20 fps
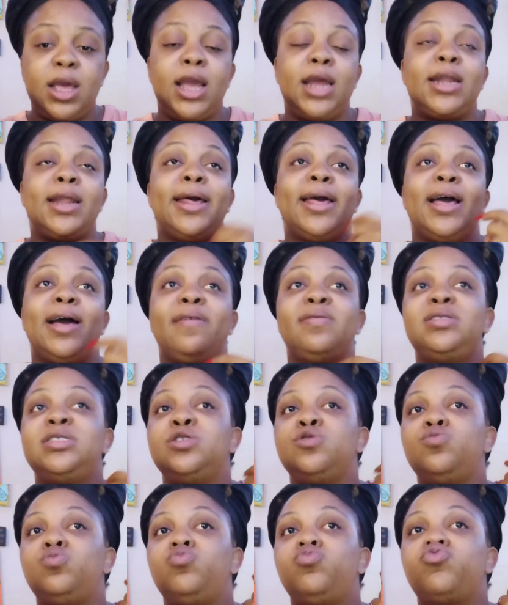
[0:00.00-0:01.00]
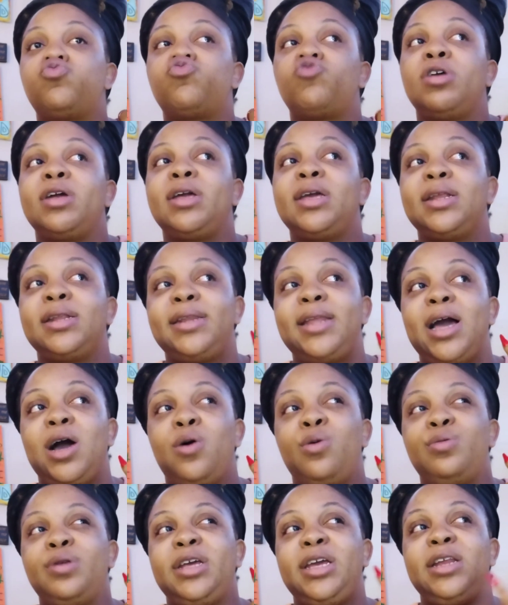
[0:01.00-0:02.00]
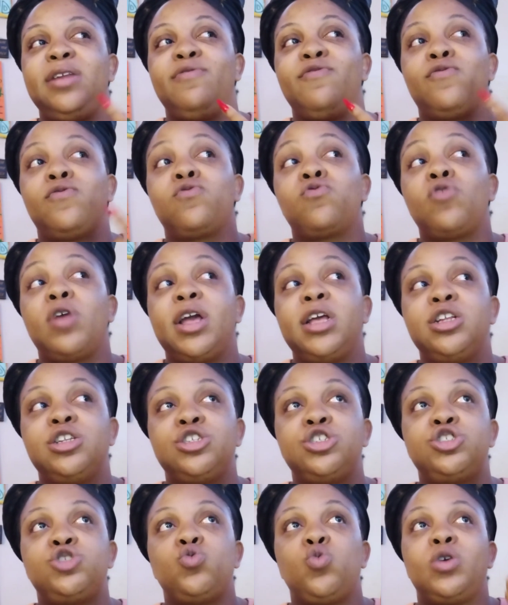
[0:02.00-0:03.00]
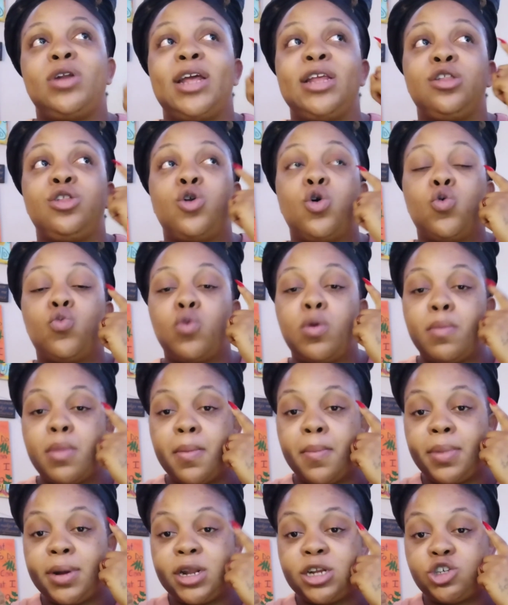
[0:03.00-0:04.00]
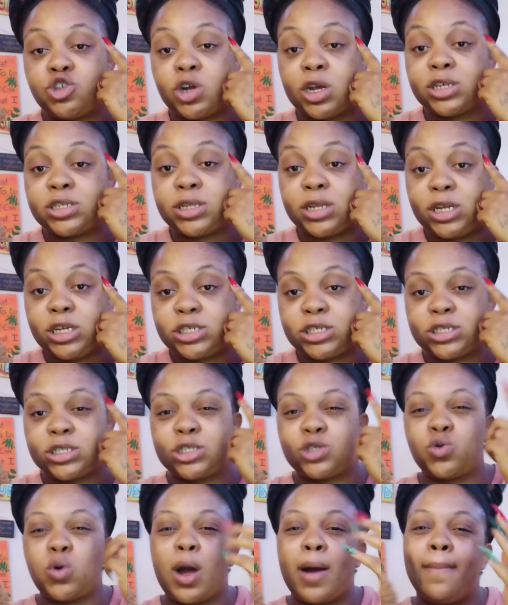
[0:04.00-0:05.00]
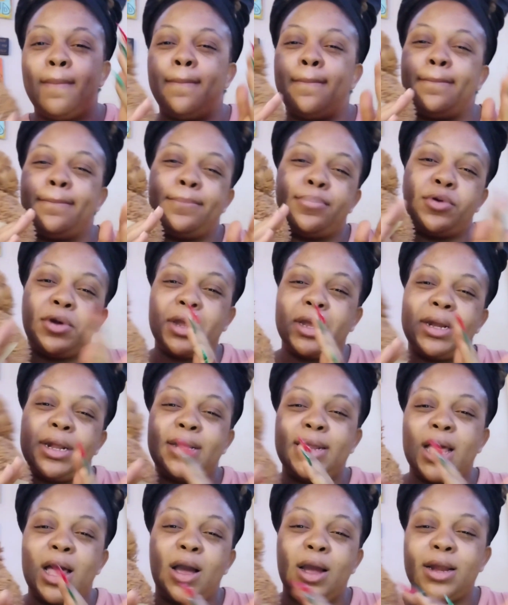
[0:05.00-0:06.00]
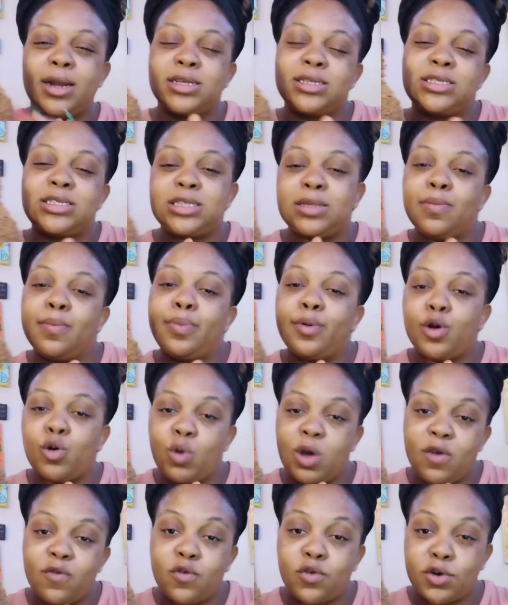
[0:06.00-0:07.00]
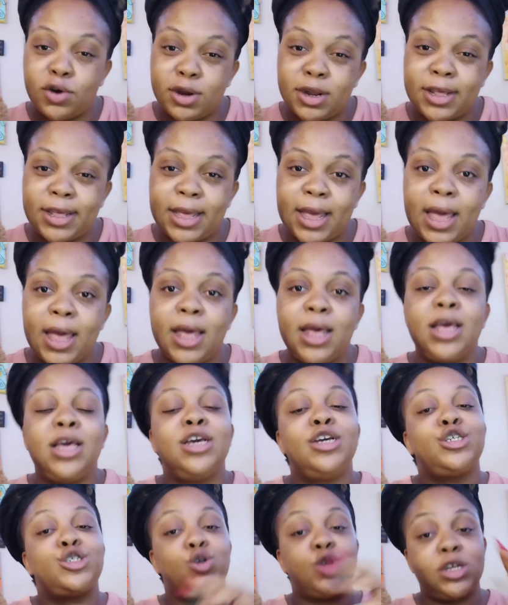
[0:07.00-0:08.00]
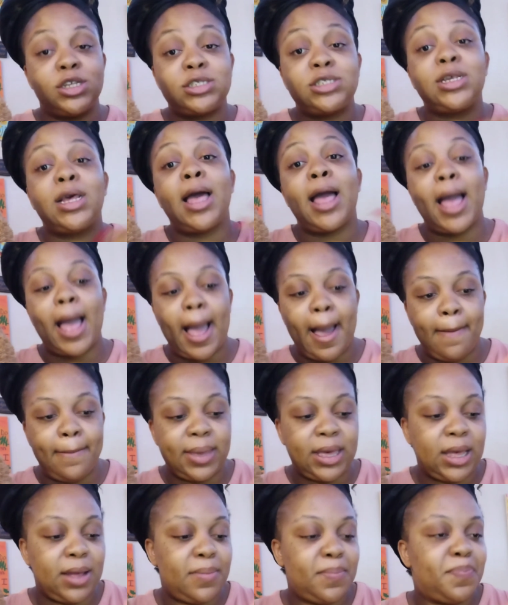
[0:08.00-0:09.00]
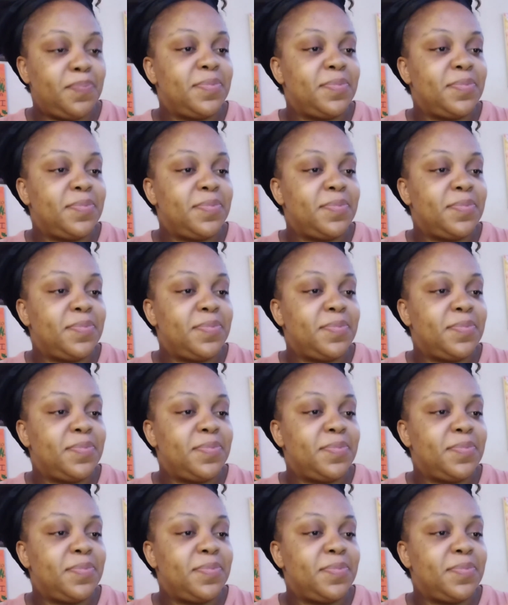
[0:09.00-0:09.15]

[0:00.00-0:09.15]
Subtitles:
And I have to break it down in French when I don't remember the translation. So I'm breaking it down in a simpler way for her to get. So it's a habit.